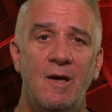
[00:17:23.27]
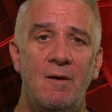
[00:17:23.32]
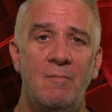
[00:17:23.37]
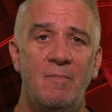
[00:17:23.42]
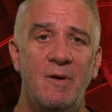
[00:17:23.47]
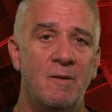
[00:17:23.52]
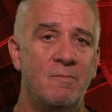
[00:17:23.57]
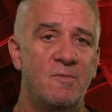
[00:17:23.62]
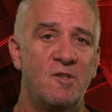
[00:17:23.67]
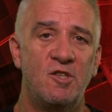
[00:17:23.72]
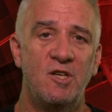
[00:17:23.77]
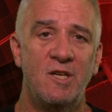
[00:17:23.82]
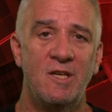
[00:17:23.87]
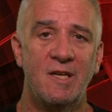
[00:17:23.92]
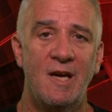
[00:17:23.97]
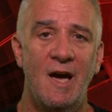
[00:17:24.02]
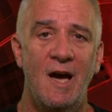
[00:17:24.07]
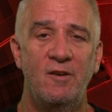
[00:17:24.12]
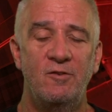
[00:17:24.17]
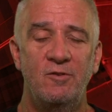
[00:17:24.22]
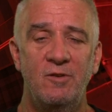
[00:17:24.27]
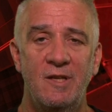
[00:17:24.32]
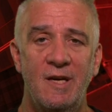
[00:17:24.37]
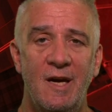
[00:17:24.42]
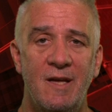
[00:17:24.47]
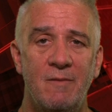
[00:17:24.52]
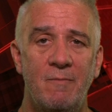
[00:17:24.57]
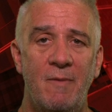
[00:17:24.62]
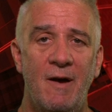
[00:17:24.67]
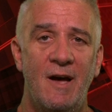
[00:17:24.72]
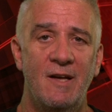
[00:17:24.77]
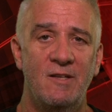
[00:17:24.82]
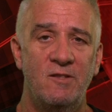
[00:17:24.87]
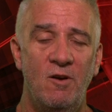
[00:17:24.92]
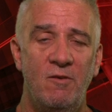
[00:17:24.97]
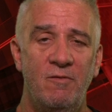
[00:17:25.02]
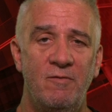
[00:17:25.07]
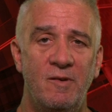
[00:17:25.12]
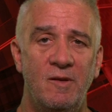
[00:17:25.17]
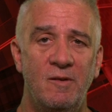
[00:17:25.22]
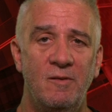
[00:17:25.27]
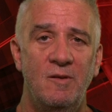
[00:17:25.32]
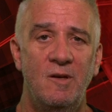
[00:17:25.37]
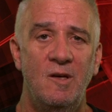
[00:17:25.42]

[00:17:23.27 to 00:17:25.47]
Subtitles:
but a machine can't do the other parts often.